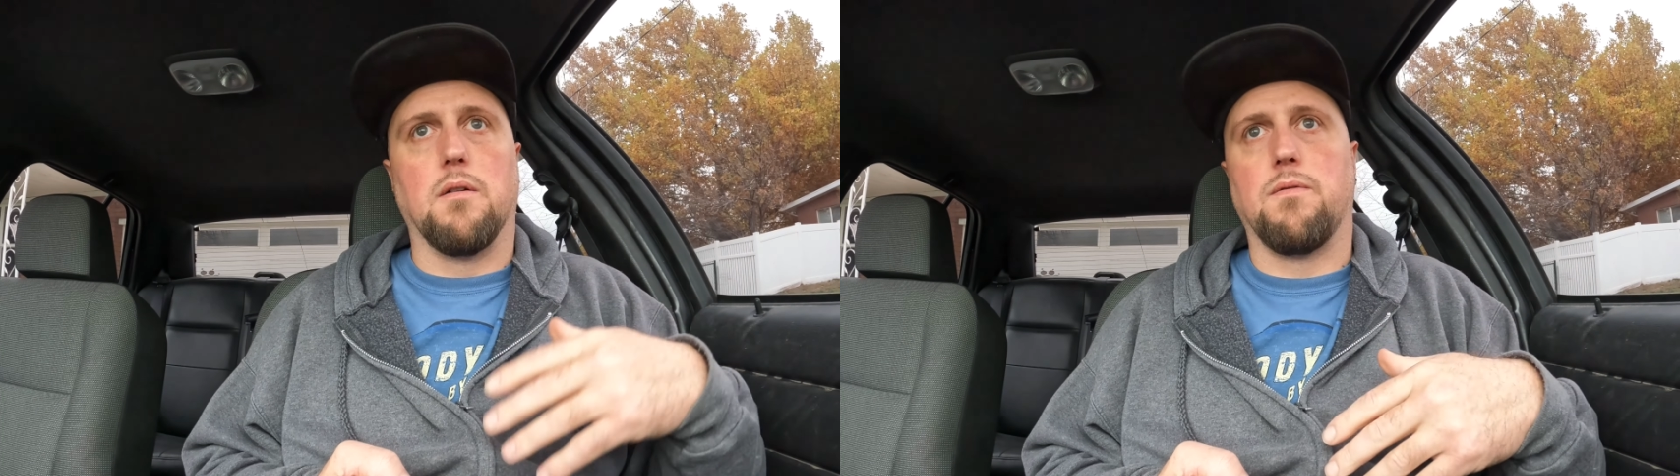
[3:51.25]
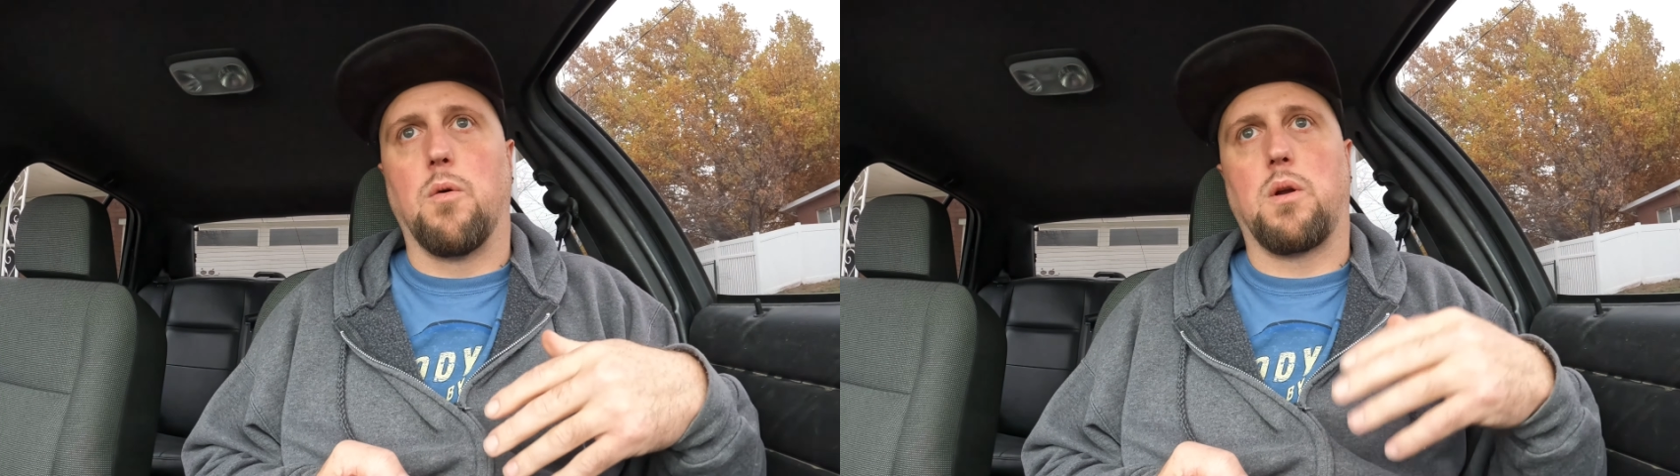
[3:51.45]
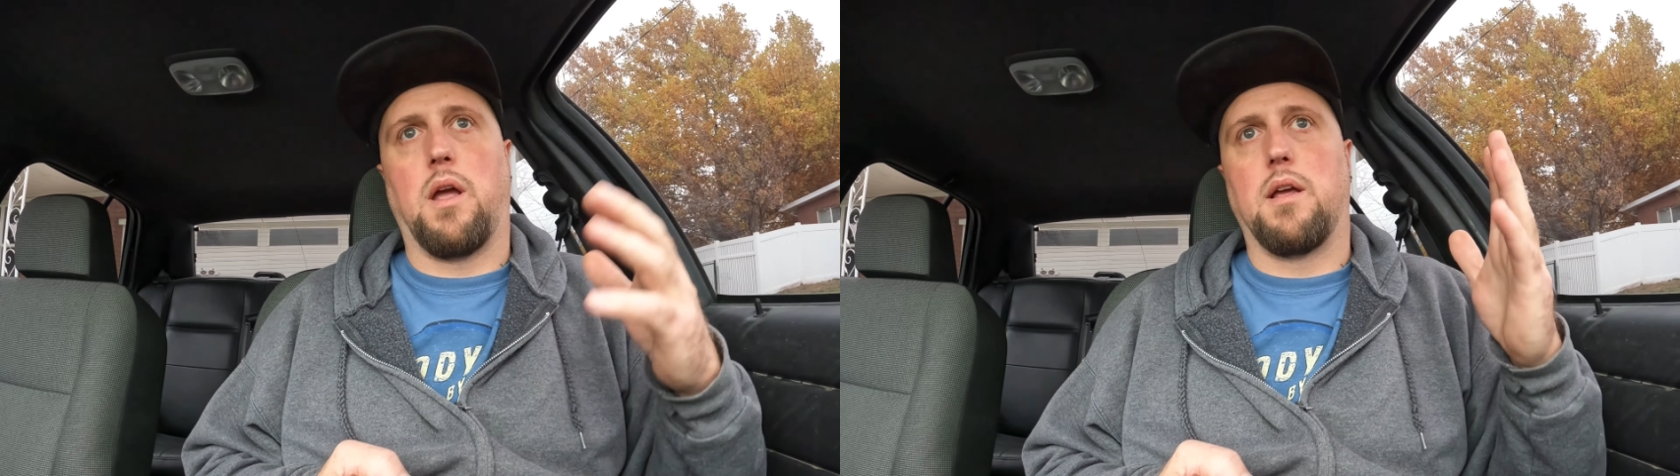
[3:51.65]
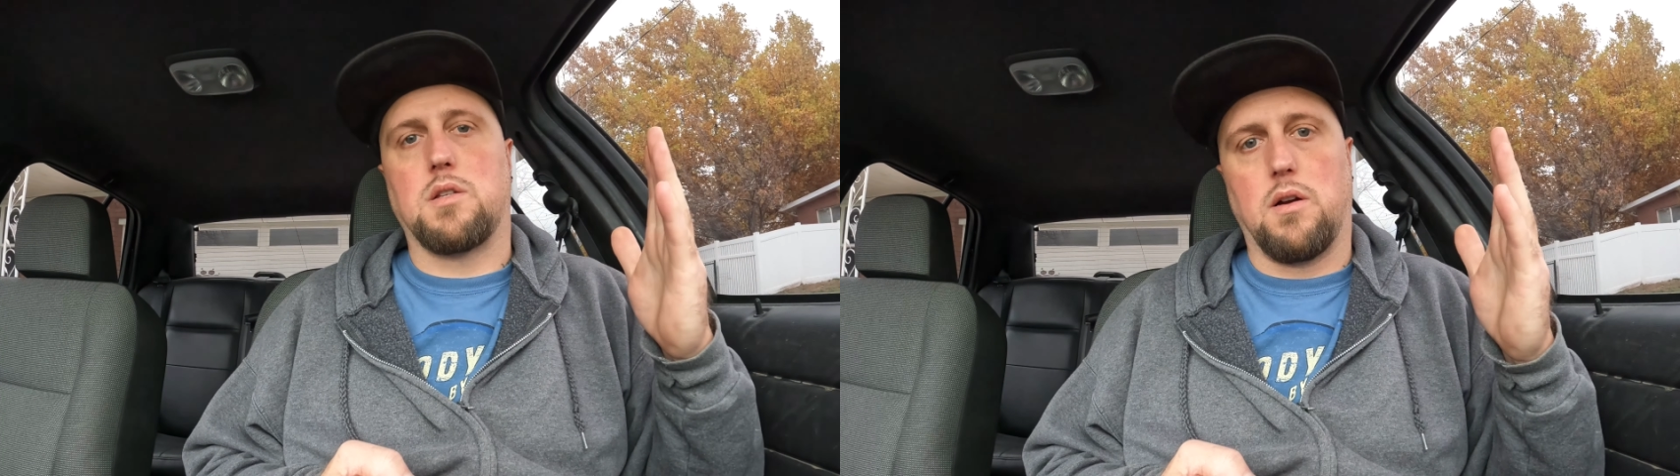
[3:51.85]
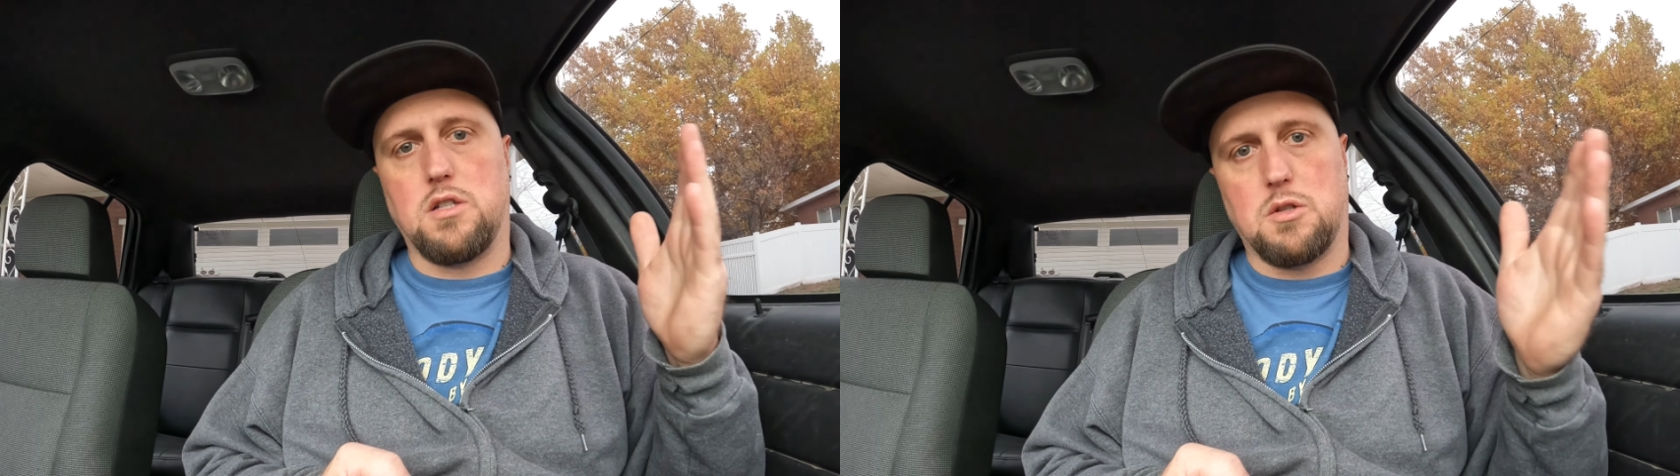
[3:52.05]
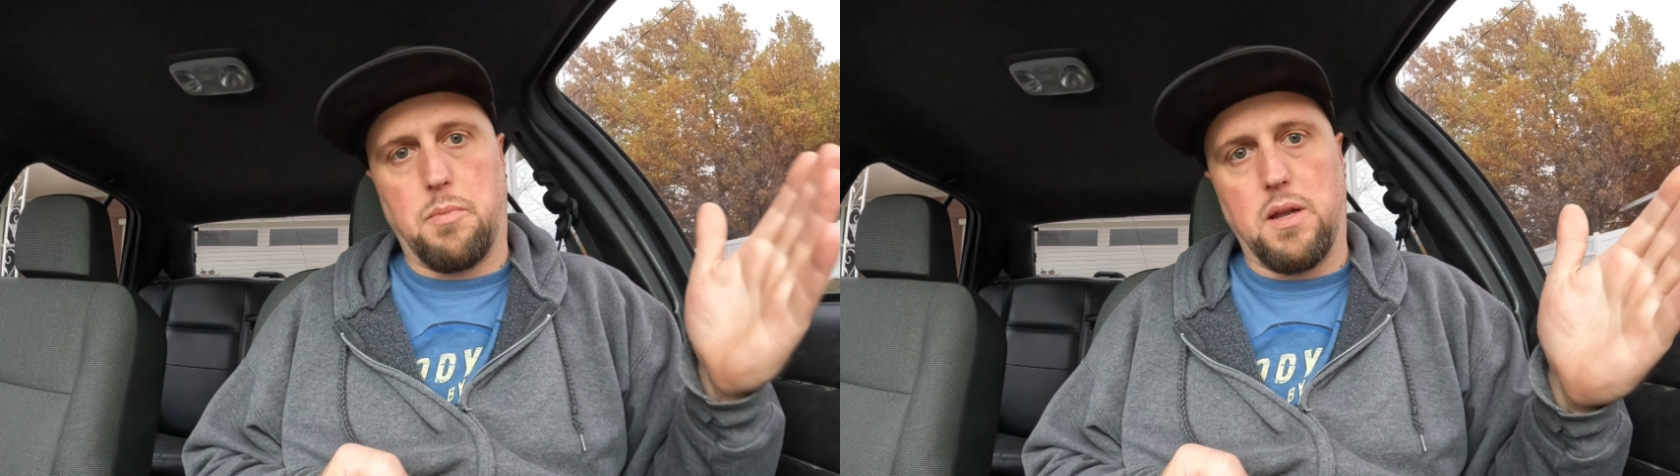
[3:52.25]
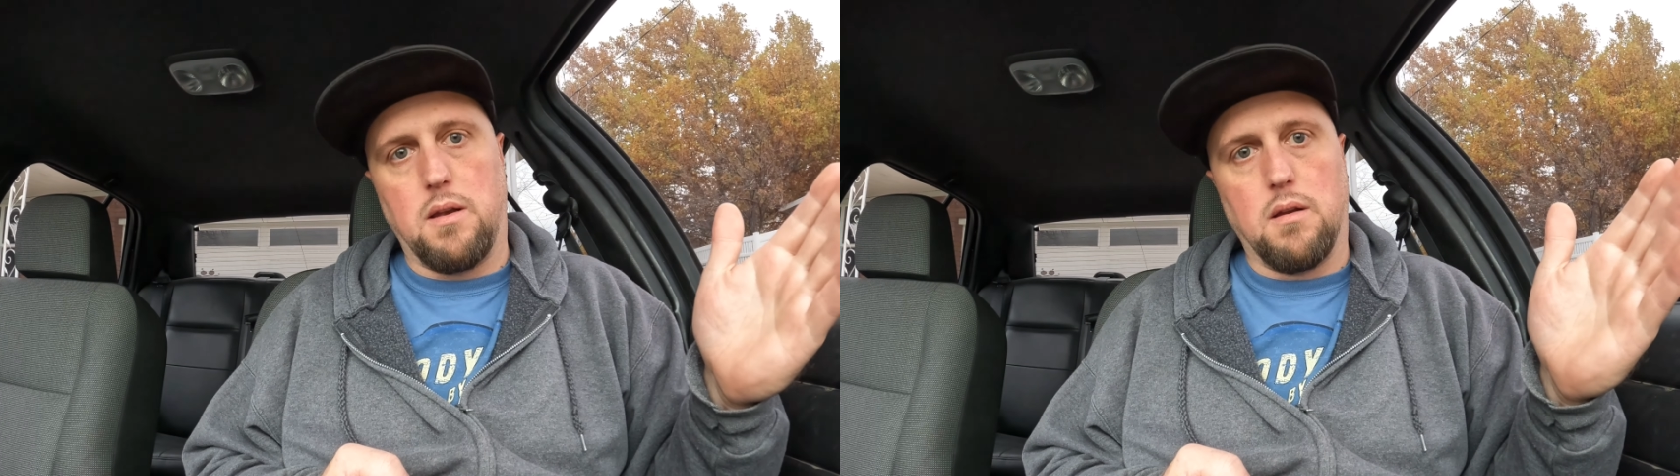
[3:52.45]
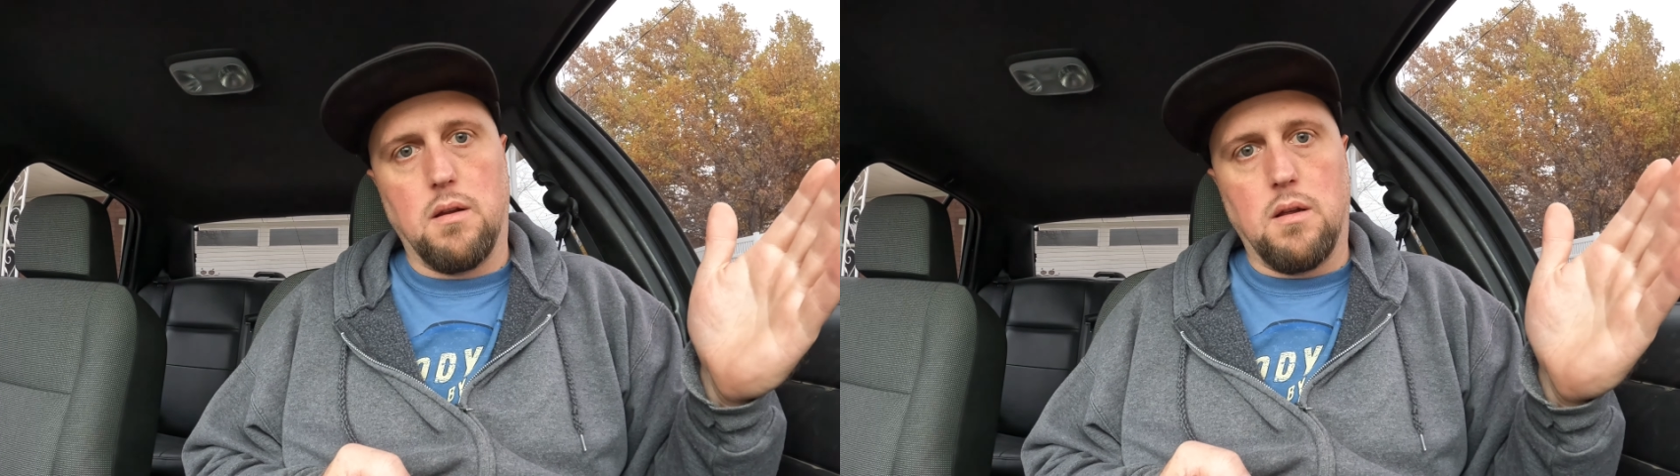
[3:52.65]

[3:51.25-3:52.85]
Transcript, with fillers: or 4K, so I've just been